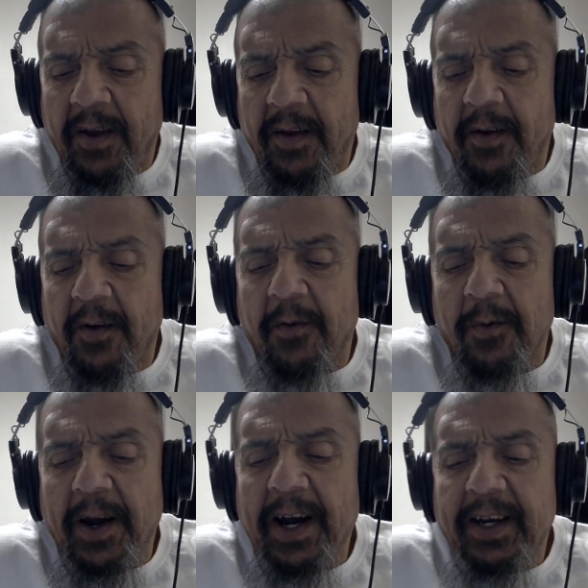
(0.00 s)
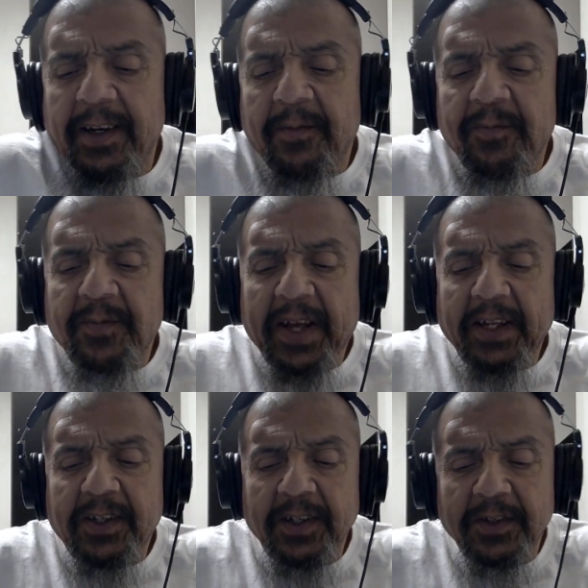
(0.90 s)
All right,
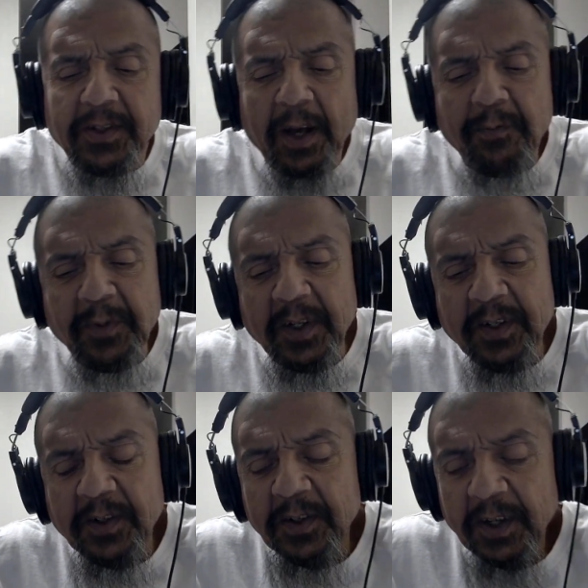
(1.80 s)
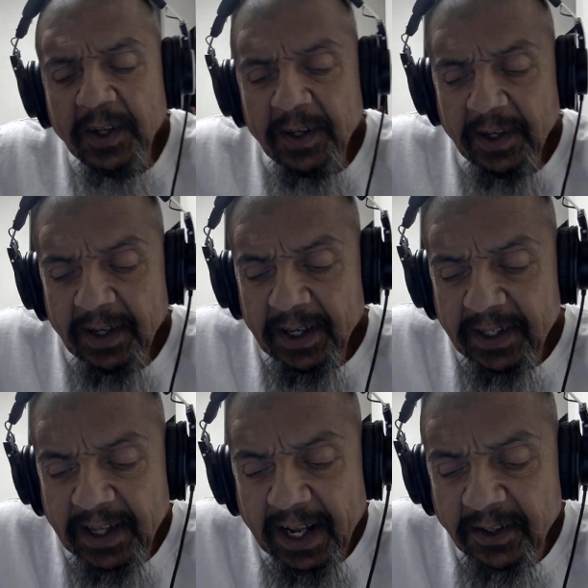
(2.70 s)
that's acceptance, and
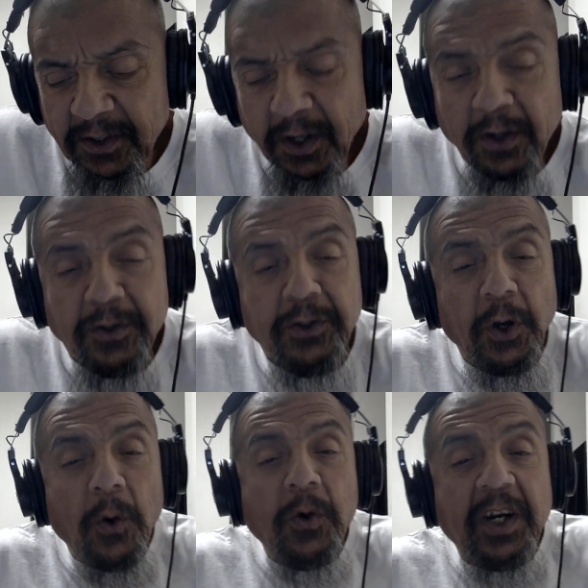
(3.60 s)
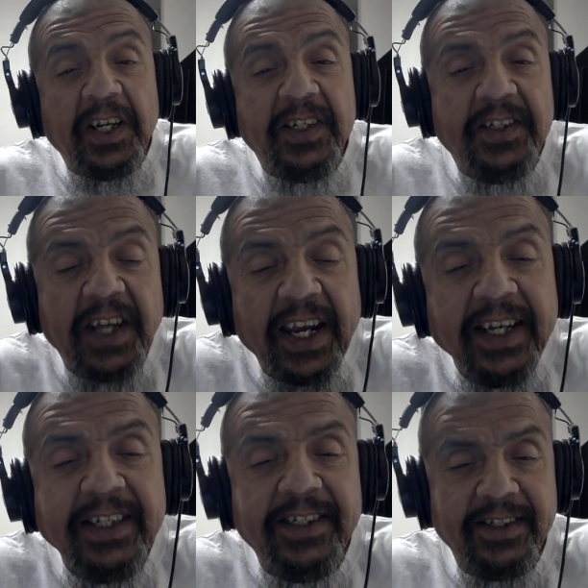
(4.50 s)
that's so
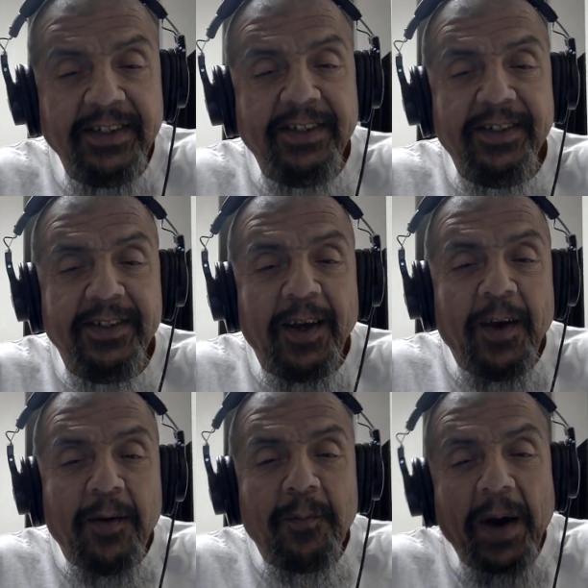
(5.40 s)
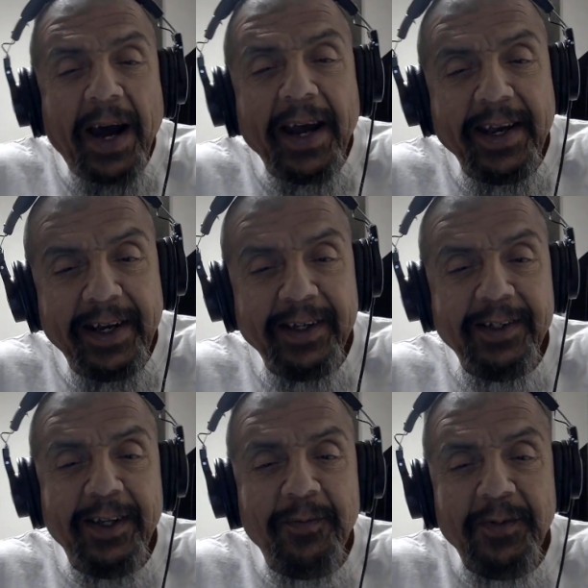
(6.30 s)
contagious by
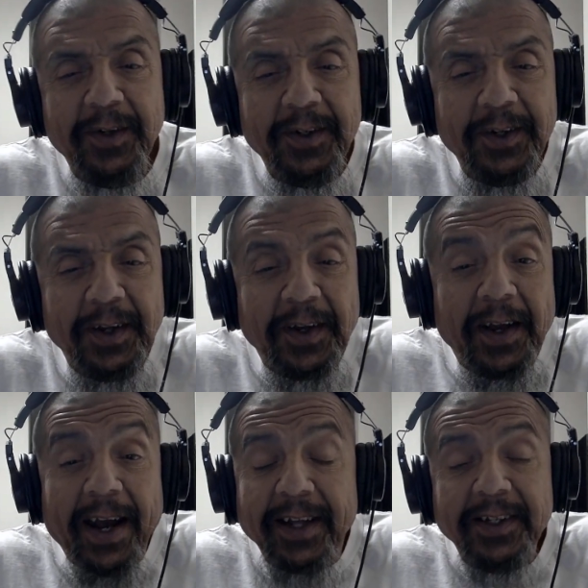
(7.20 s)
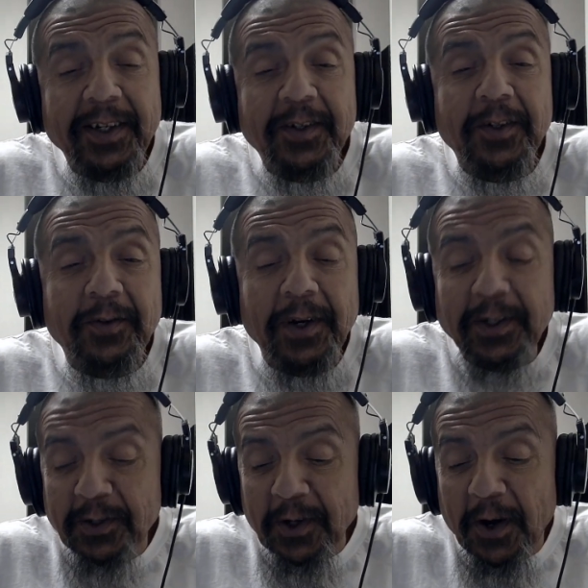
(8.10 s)
acceptance. I think it's a great
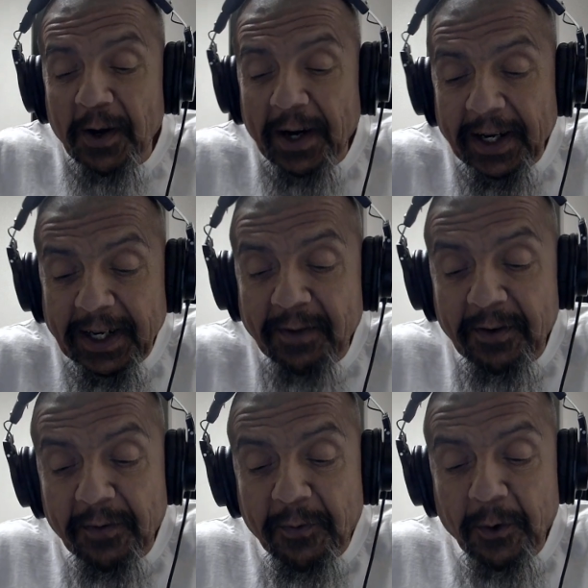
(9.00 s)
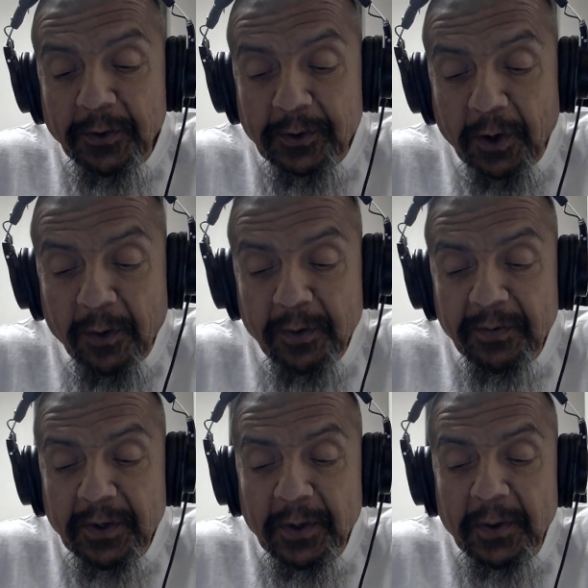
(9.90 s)
song. I gave it a four star
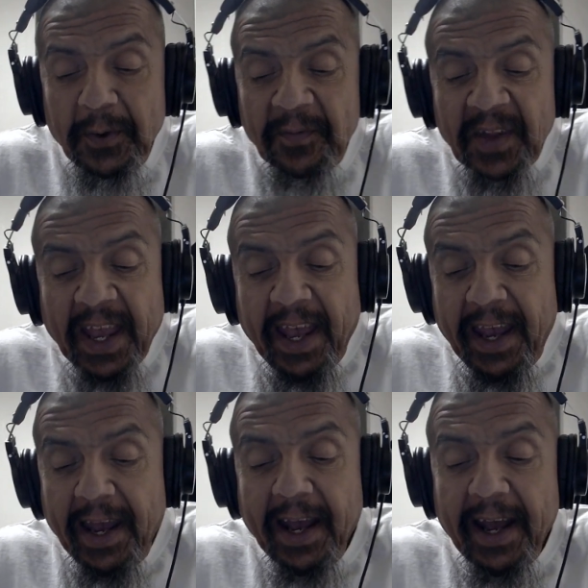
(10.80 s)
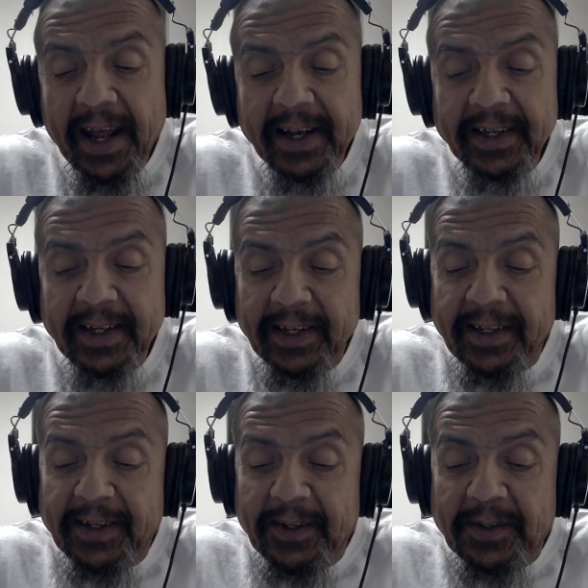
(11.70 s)
review, and
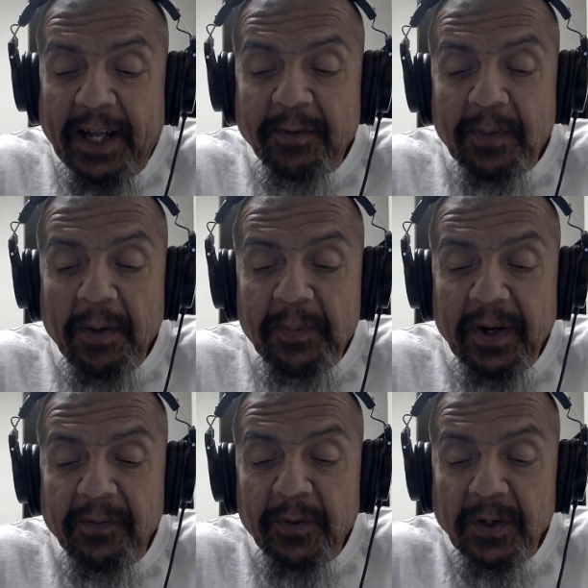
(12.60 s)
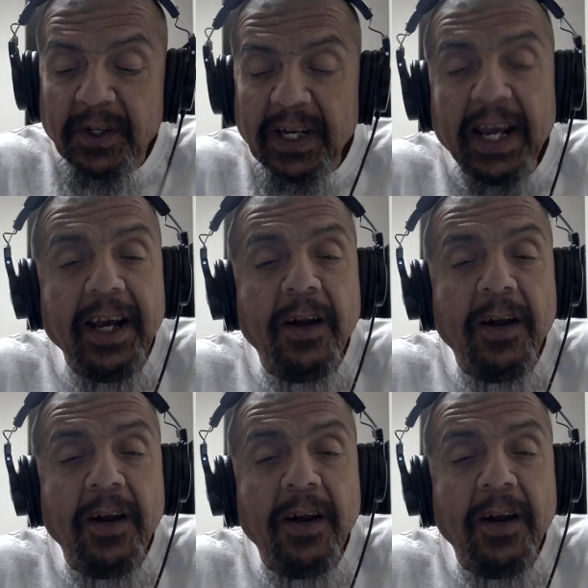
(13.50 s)
that's my pick for today on